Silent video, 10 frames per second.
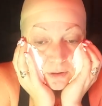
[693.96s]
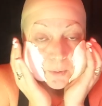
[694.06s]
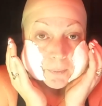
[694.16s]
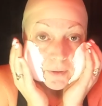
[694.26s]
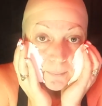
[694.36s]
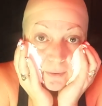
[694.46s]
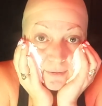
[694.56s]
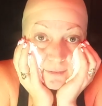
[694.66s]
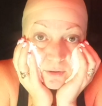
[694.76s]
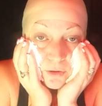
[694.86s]
you're putting
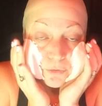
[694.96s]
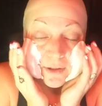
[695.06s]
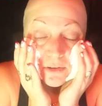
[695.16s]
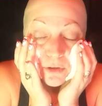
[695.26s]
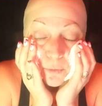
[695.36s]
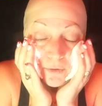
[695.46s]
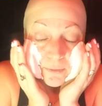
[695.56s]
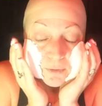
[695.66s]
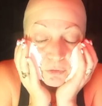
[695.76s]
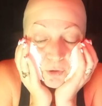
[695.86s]
pieces on your face. You don't want
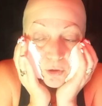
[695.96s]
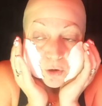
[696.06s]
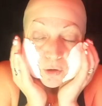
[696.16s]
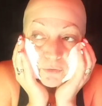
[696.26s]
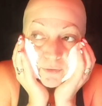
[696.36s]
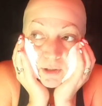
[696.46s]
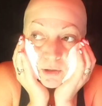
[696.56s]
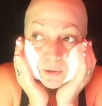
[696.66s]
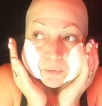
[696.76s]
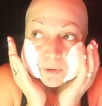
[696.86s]
them to fall off, you
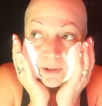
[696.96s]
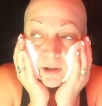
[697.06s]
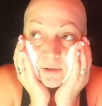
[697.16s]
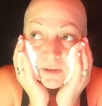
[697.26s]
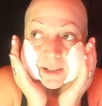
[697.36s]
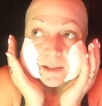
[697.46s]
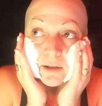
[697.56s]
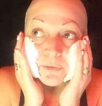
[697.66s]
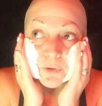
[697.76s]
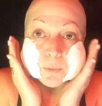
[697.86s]
know? And unlike
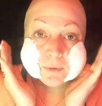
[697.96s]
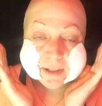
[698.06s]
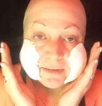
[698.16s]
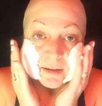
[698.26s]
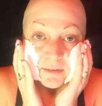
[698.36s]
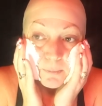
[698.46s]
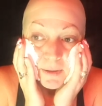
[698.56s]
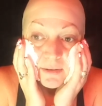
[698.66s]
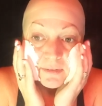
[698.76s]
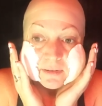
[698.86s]
a foam latex
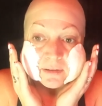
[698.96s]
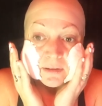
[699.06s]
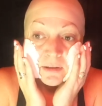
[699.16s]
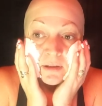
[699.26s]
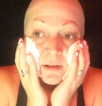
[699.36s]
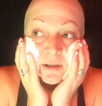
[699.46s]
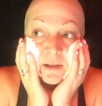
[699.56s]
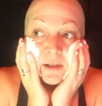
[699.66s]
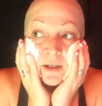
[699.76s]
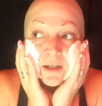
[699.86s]
piece,
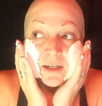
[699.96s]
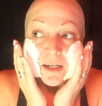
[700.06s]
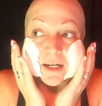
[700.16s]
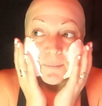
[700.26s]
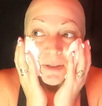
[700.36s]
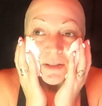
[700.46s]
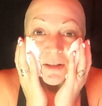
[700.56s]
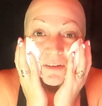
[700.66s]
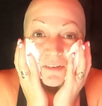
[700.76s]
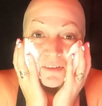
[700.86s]
I mean,
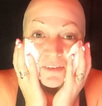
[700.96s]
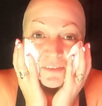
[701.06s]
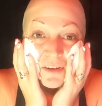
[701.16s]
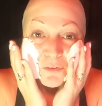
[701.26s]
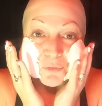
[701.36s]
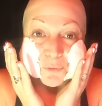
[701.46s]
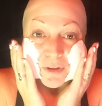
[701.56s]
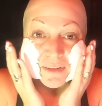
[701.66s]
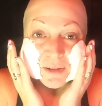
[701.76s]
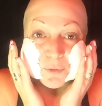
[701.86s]
this stuff
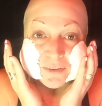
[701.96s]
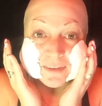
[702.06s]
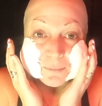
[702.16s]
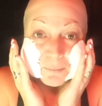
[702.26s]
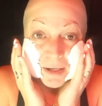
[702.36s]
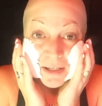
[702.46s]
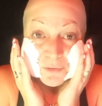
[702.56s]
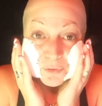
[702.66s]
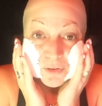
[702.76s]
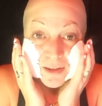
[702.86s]
really wasn't made
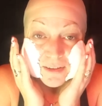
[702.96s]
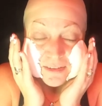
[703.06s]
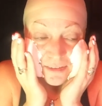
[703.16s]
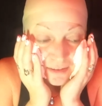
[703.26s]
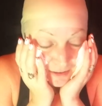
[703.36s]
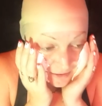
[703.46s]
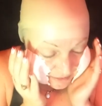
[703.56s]
for this.